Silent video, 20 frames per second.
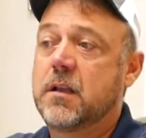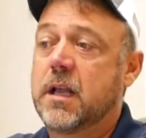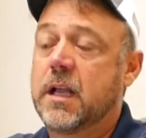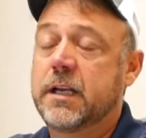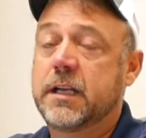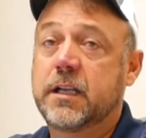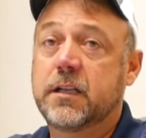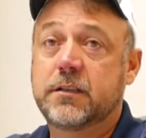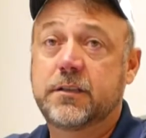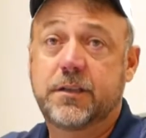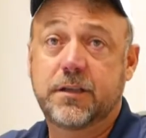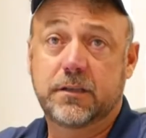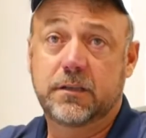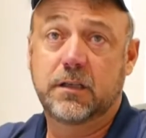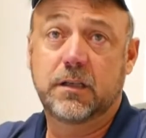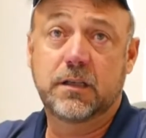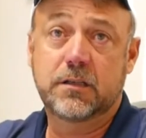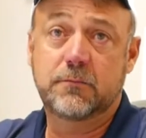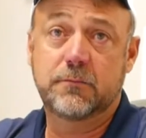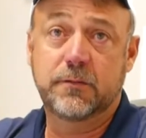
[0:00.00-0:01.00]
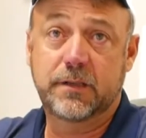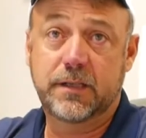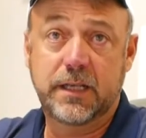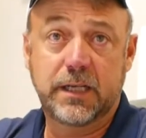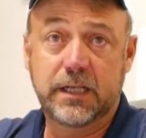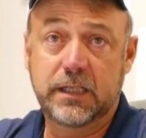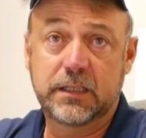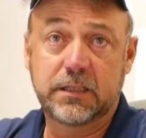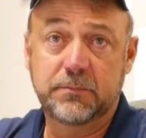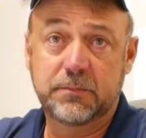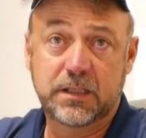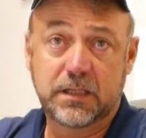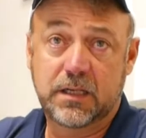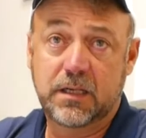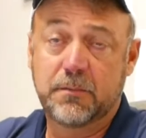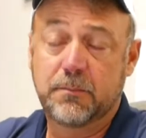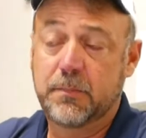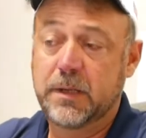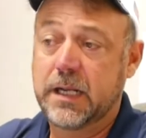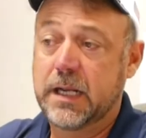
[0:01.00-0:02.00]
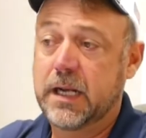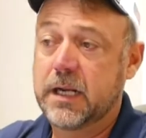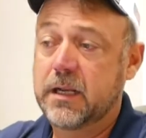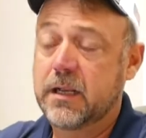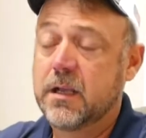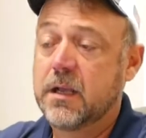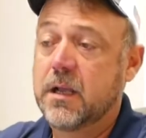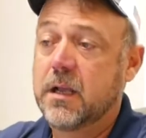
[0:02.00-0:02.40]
And then good luck with getting them to come back.